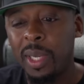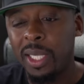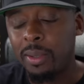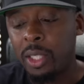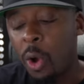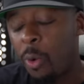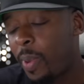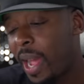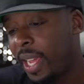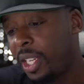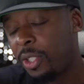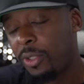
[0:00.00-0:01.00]
But don't
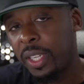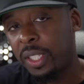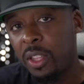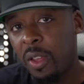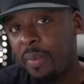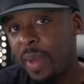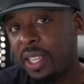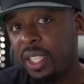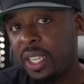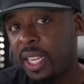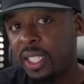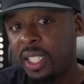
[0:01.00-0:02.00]
by any stretch of the
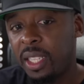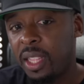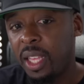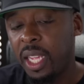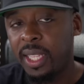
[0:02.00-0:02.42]
imagination